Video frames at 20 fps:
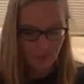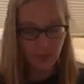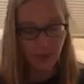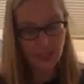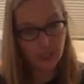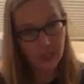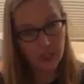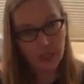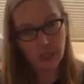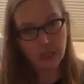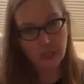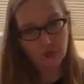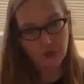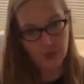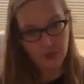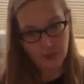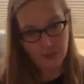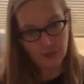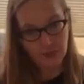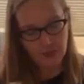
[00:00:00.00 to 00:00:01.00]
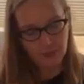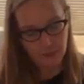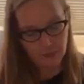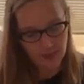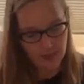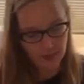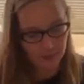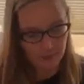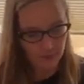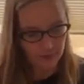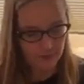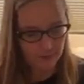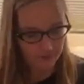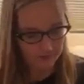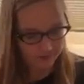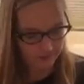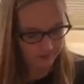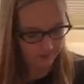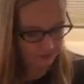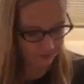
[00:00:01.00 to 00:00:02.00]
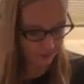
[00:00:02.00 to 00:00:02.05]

My Target dress, the black one,